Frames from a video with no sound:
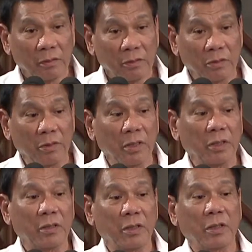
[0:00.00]
So
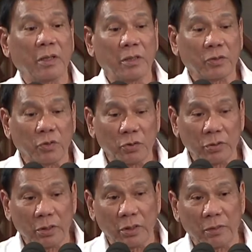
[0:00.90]
I
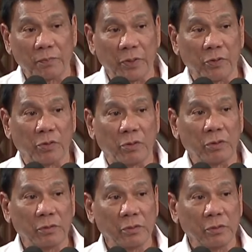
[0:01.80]
told Pinyol,